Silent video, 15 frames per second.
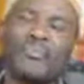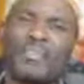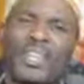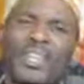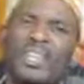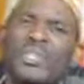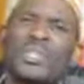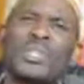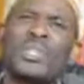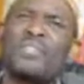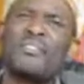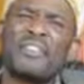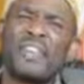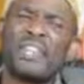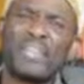
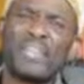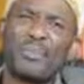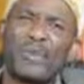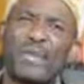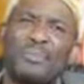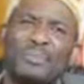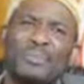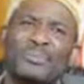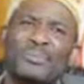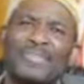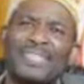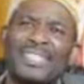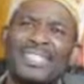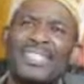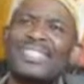the Bible,
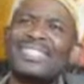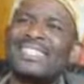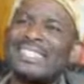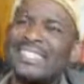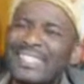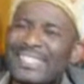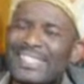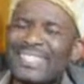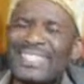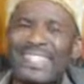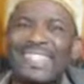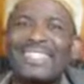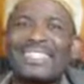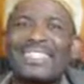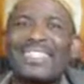it clearly
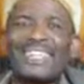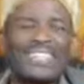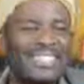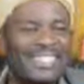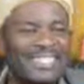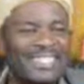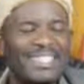states and it